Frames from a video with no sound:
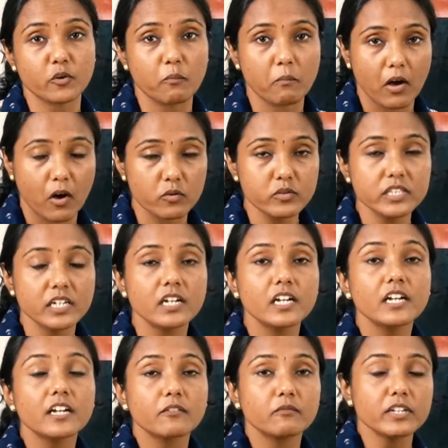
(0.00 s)
your mouth
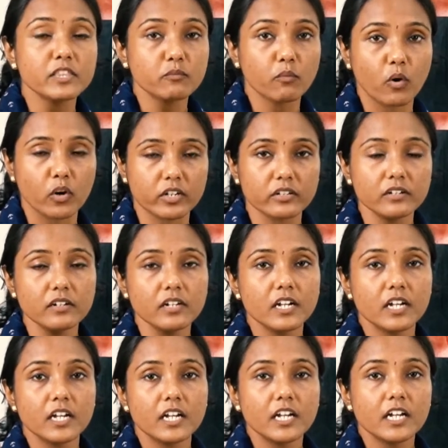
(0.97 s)
with water
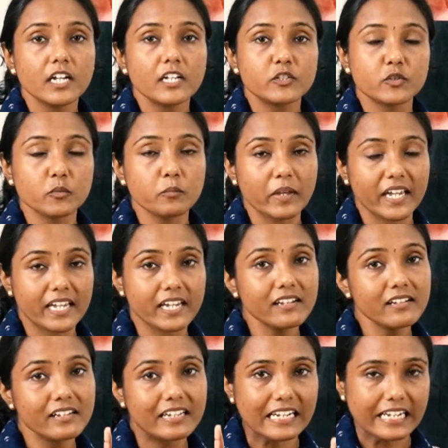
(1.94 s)
to make
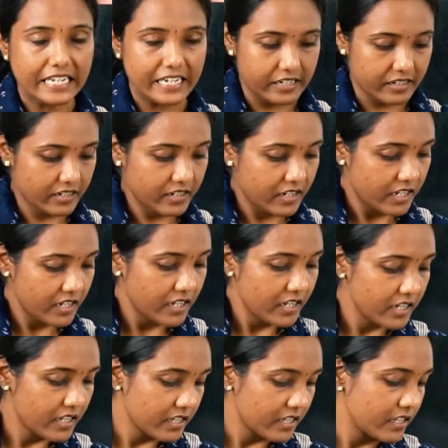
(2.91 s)
it clean.
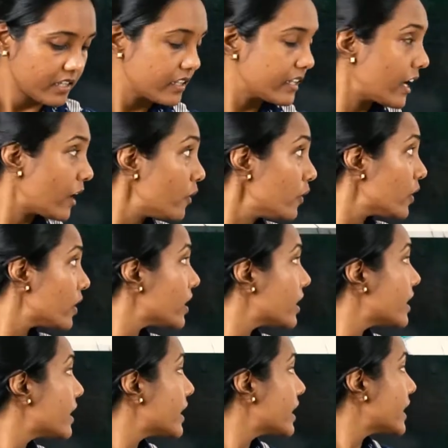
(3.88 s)
Now,
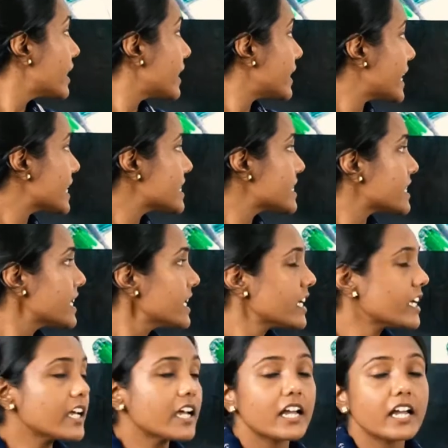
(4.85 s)
let's see.
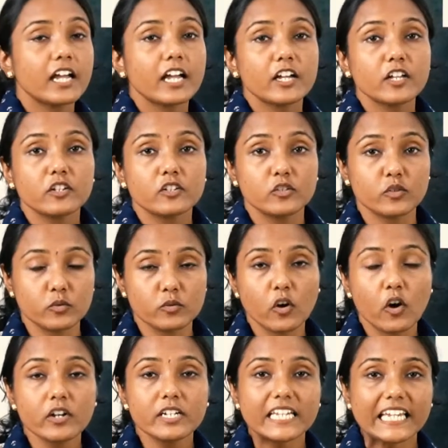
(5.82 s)
Do
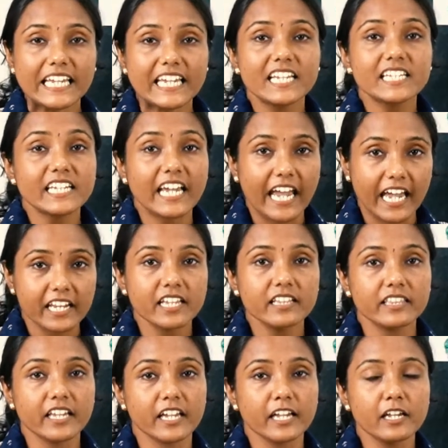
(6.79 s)
not eat
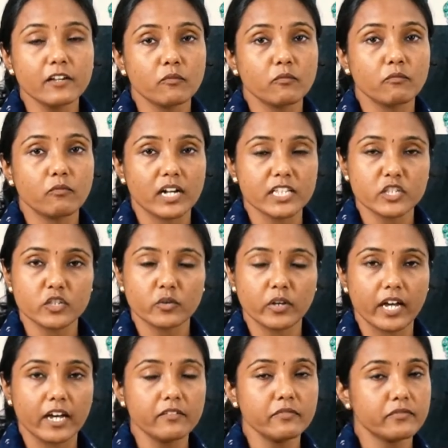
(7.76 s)
anything once you
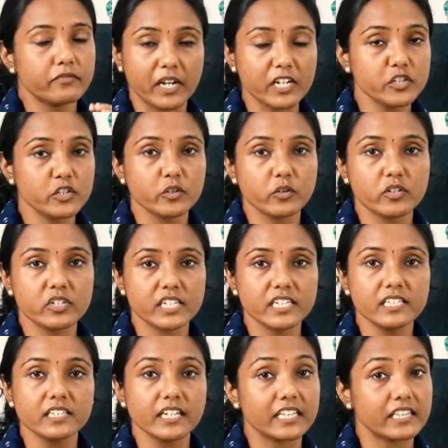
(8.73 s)
have brushed your
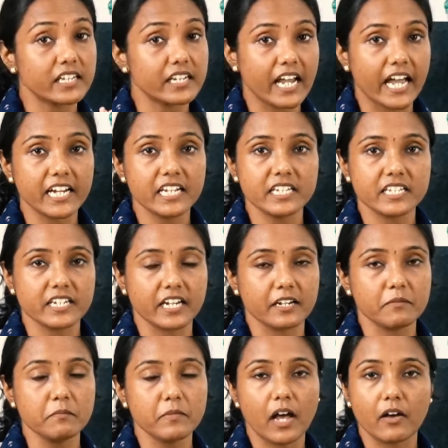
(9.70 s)
teeth in the night
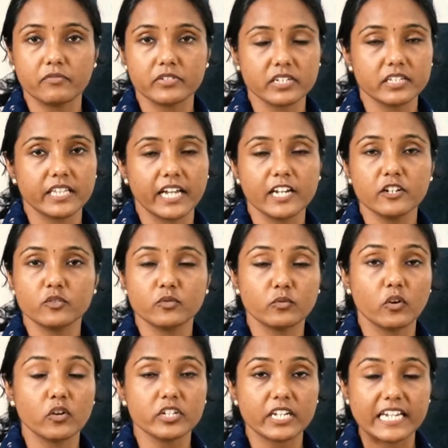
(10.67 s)
time. After that, do
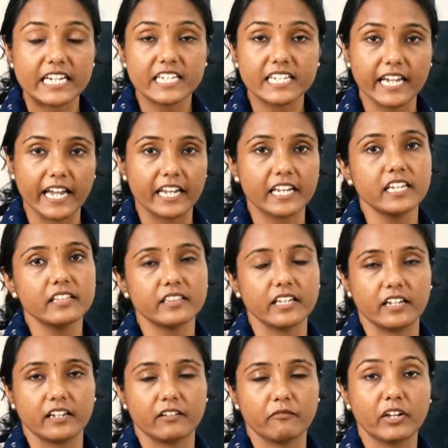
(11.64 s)
not eat
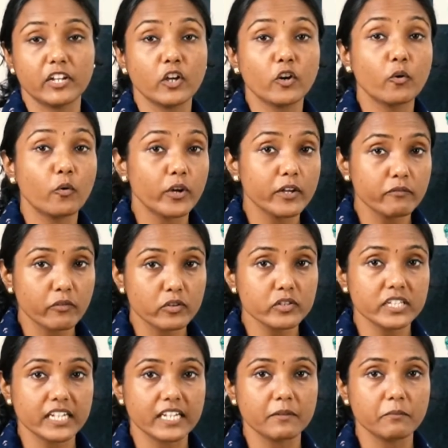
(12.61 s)
anything. When you're going for
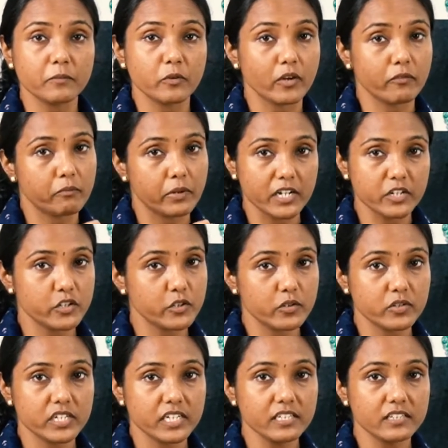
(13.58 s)
sleep, you have brushed
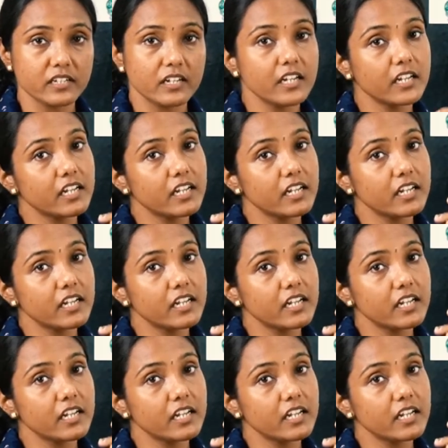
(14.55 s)
your teeth,